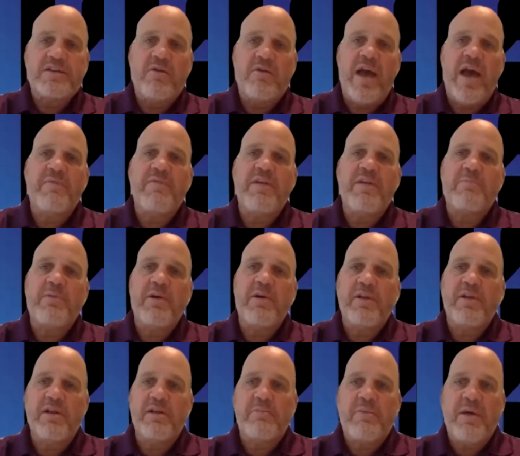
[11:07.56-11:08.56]
have the
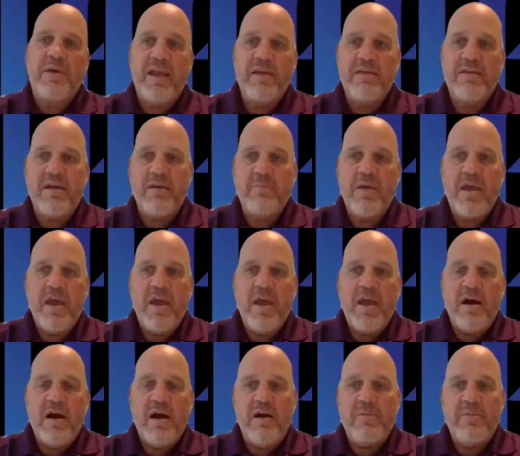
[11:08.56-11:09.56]
ability to pay them.
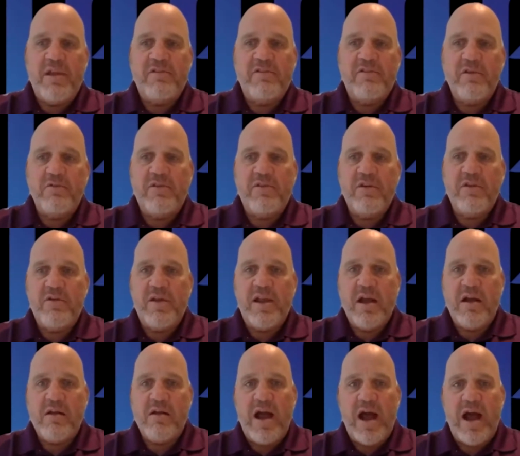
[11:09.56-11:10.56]
And so during
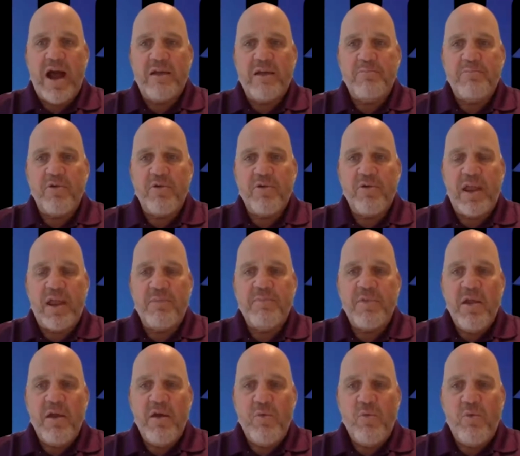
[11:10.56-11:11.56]
our onboarding,
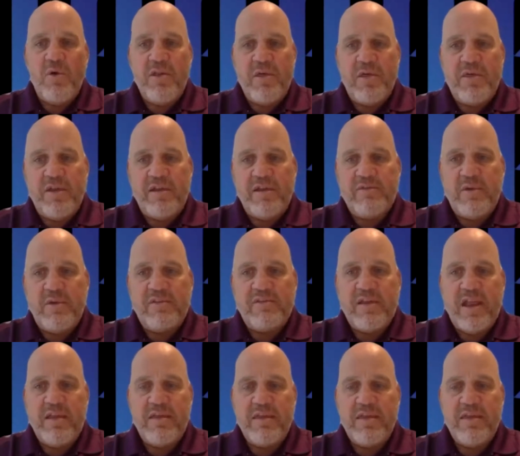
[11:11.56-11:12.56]
one of the things we
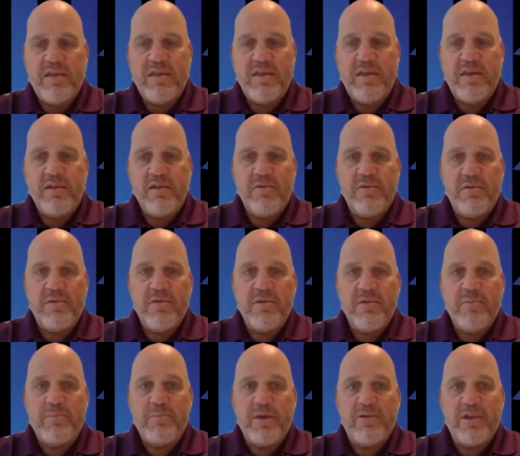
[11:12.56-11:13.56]
say, the
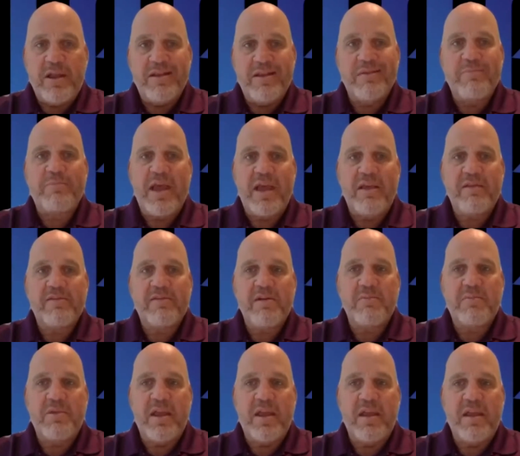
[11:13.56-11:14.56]
ability to pay
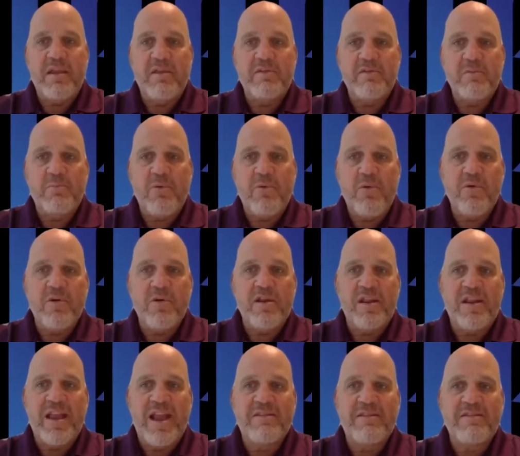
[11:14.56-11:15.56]
somebody is important,
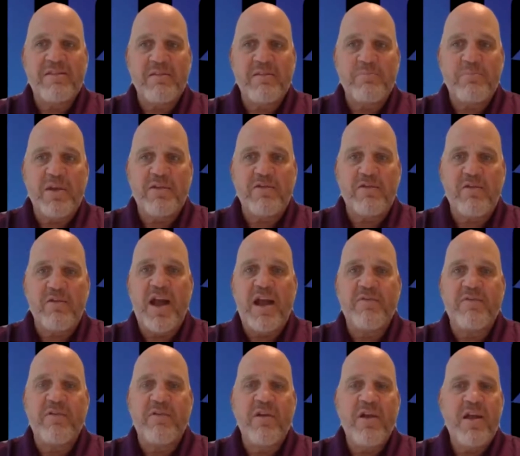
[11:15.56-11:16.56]
and that's the big
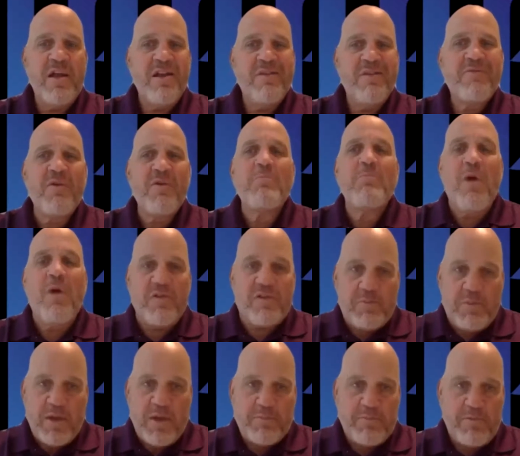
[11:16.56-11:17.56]
driver for
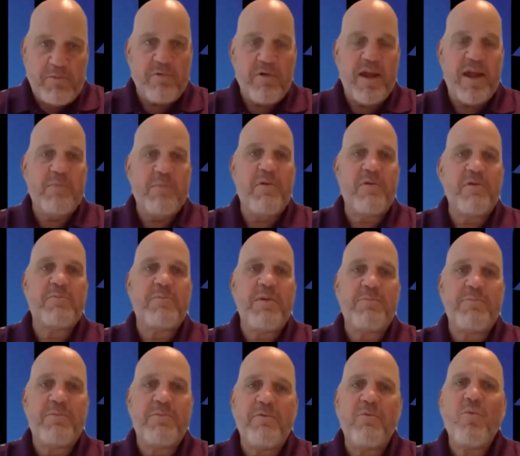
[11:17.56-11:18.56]
most people, right? Most
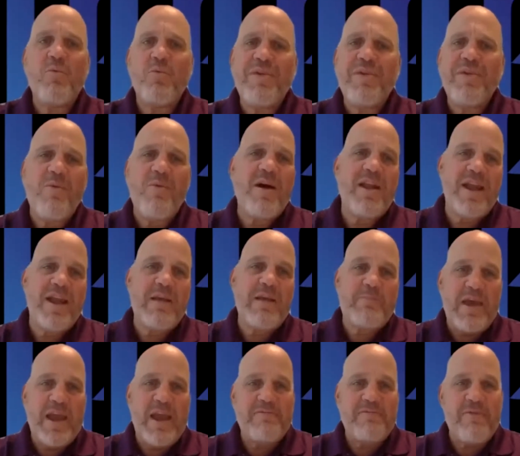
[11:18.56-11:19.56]
people, they want to get
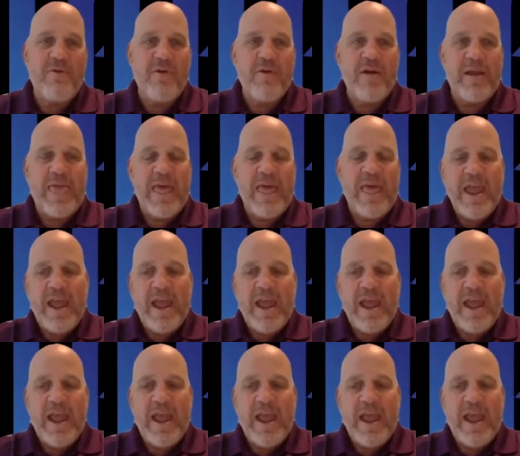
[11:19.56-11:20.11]
paid for it.